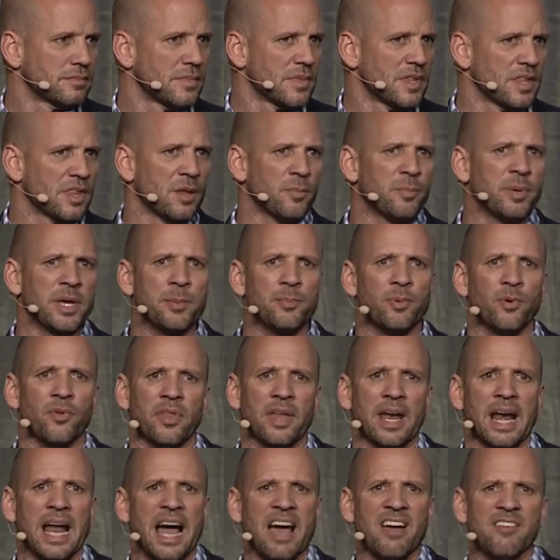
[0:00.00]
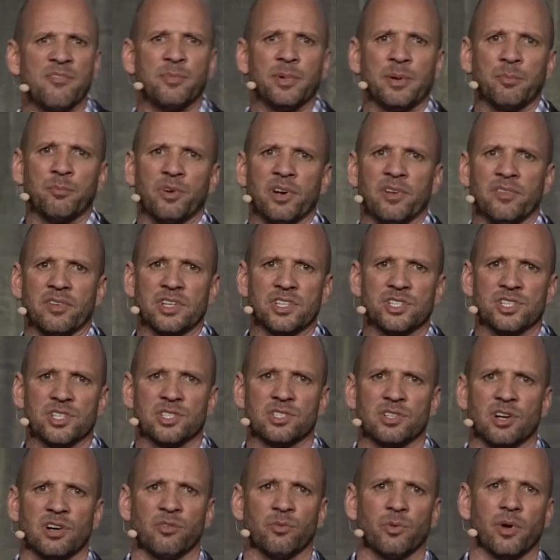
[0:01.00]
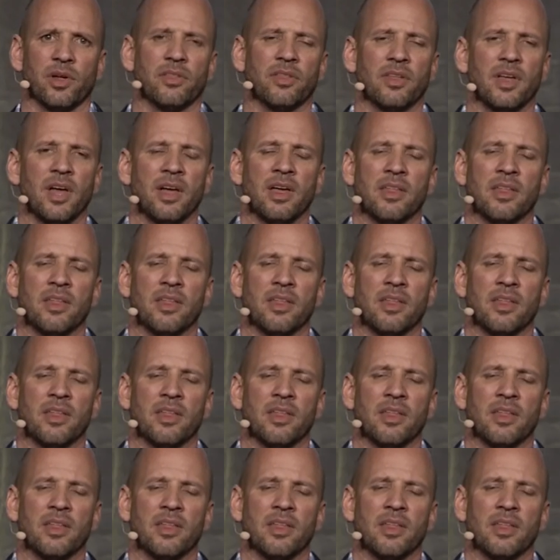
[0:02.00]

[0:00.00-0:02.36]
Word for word: The people that I've been privileged to serve with,